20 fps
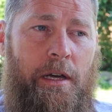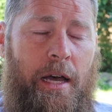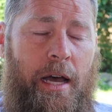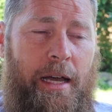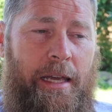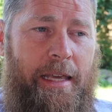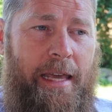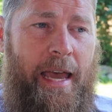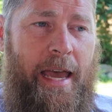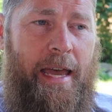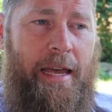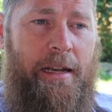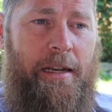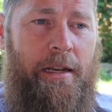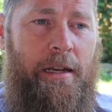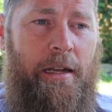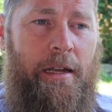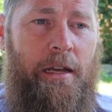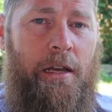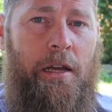
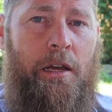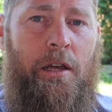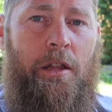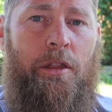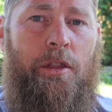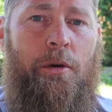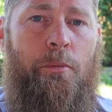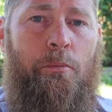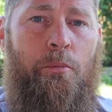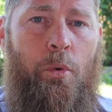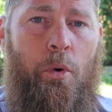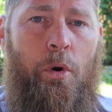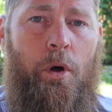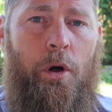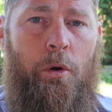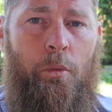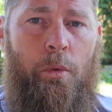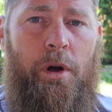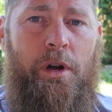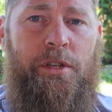Again, the
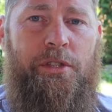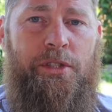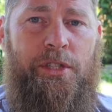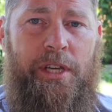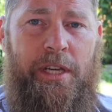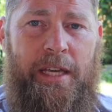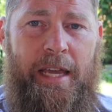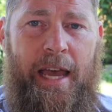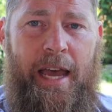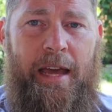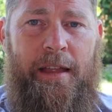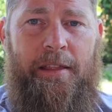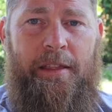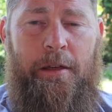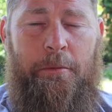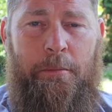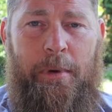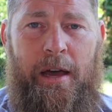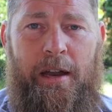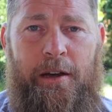more words you get,
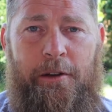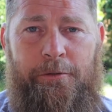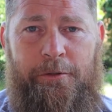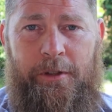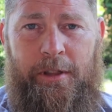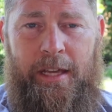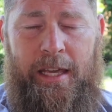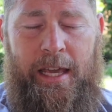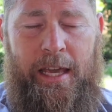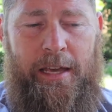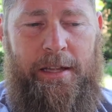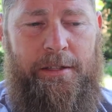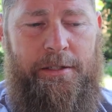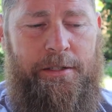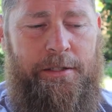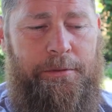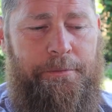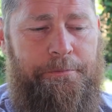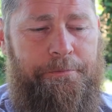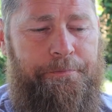the better for the
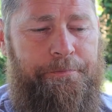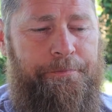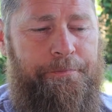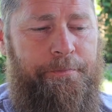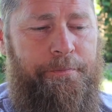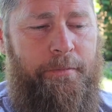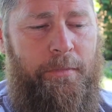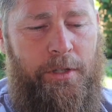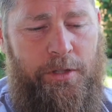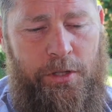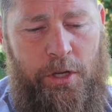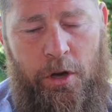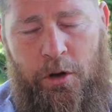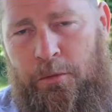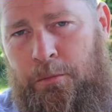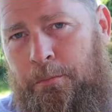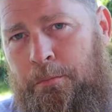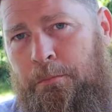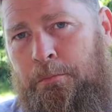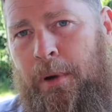kids.
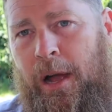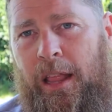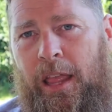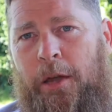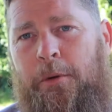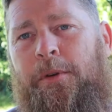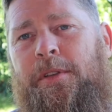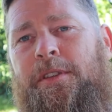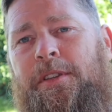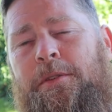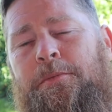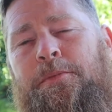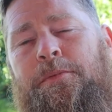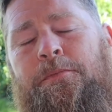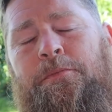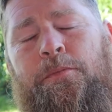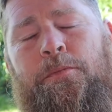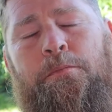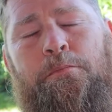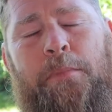So
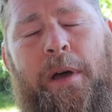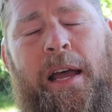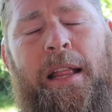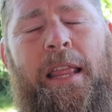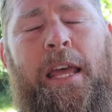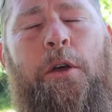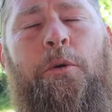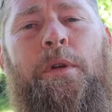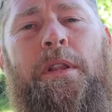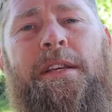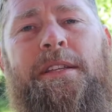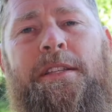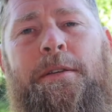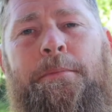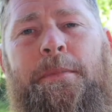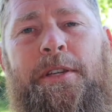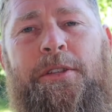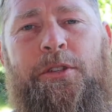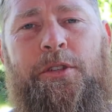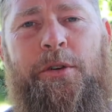bilingualism,
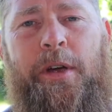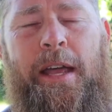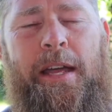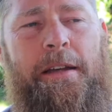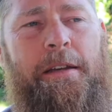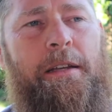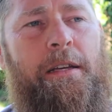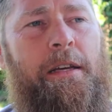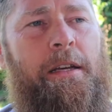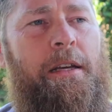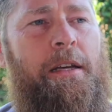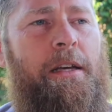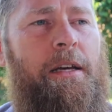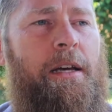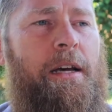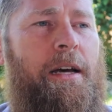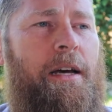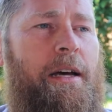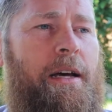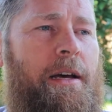bilingualism is great,
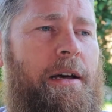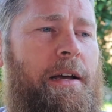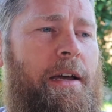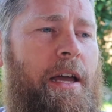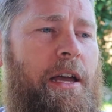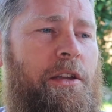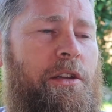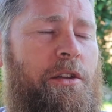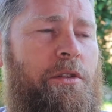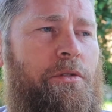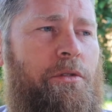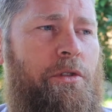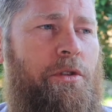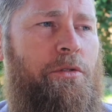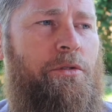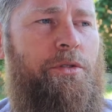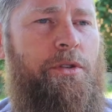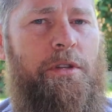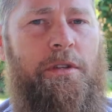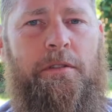uh, and you,
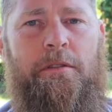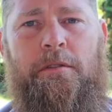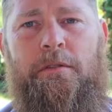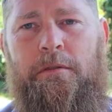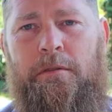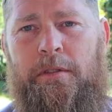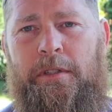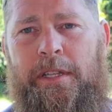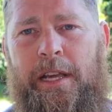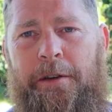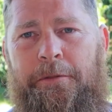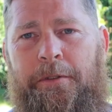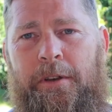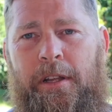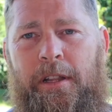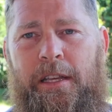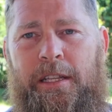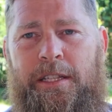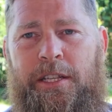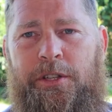you should
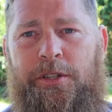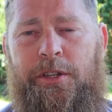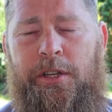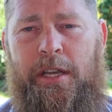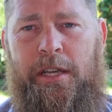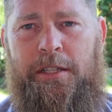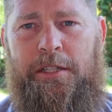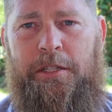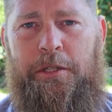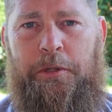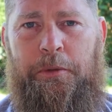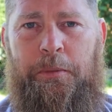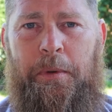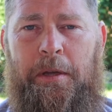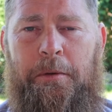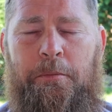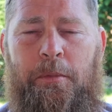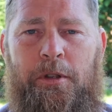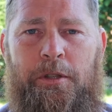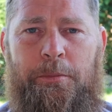definitely teach your kids to
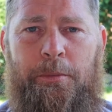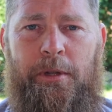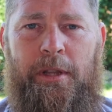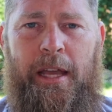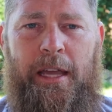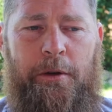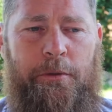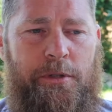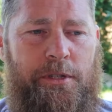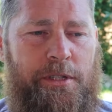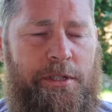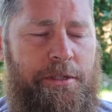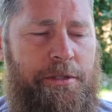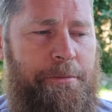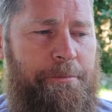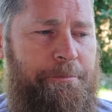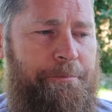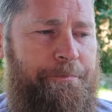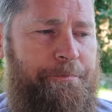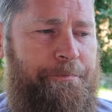speak multiple languages.